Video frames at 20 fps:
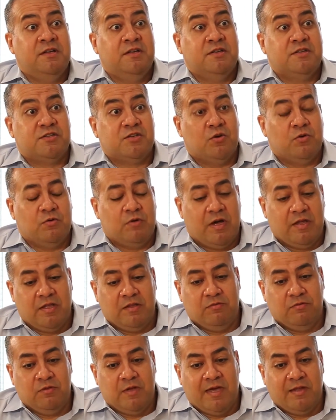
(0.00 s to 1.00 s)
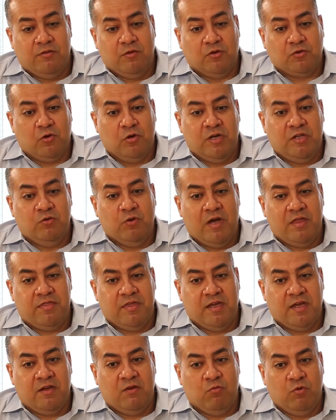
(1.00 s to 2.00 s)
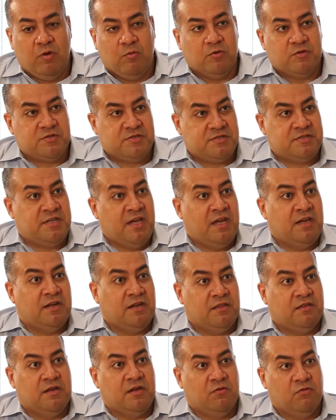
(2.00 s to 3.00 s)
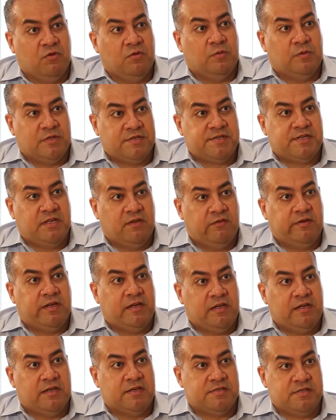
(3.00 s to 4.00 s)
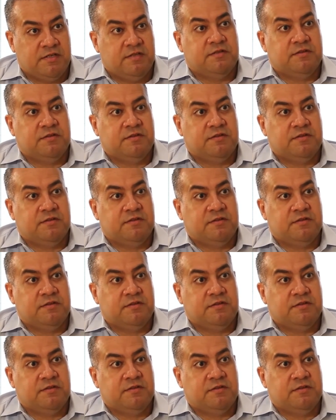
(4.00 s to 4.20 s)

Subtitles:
So not only do I think we will sustain, I think we will significantly exceed.